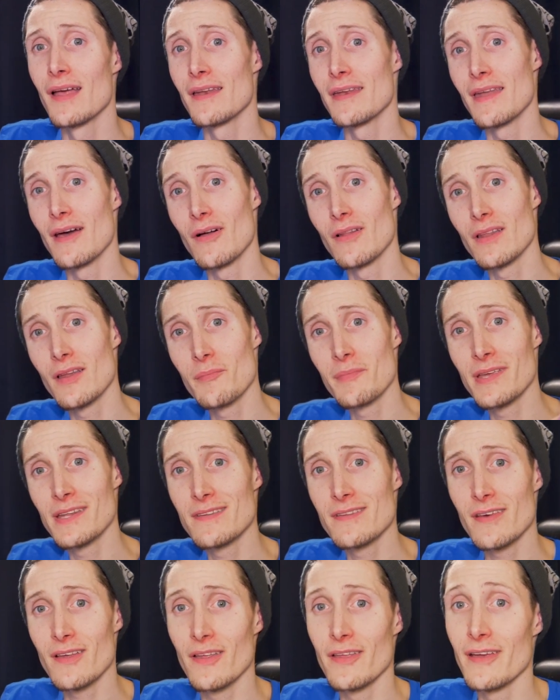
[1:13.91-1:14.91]
Now let me
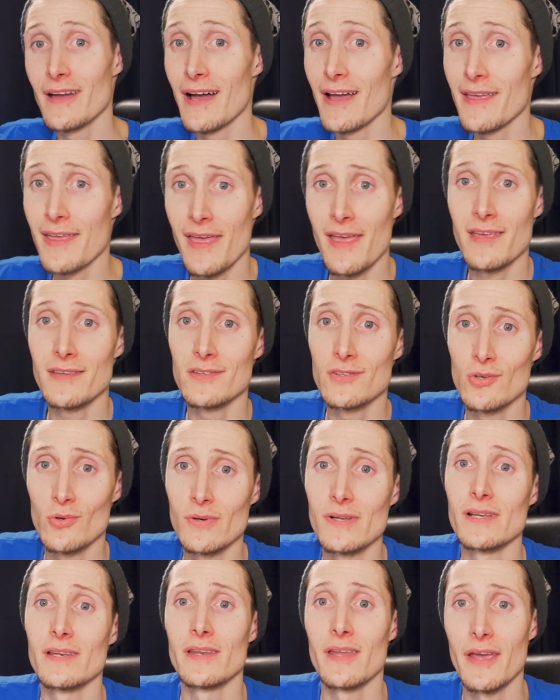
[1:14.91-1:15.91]
tell you, I hate
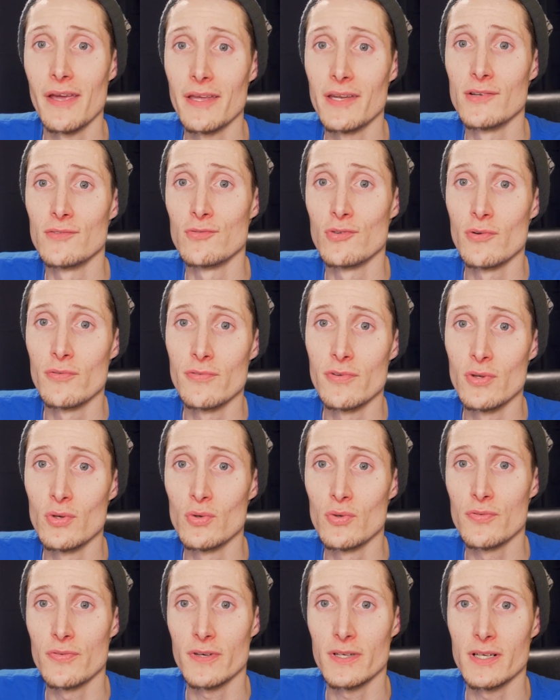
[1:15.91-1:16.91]
doing negative
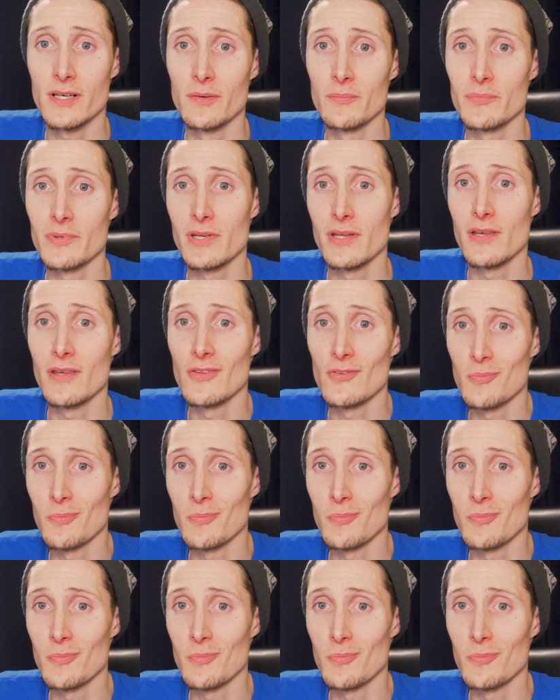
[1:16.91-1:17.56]
reviews for companies,